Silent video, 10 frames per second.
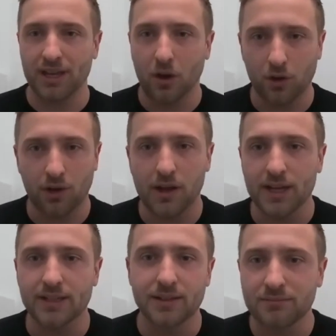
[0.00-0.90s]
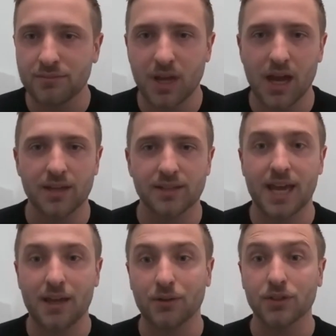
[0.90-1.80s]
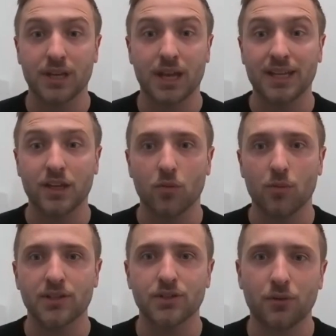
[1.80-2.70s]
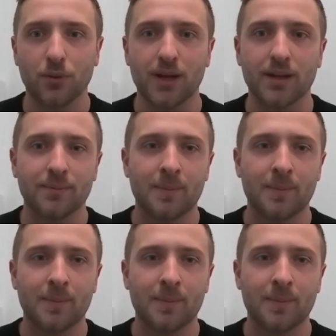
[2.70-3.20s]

online sales and e-commerce software.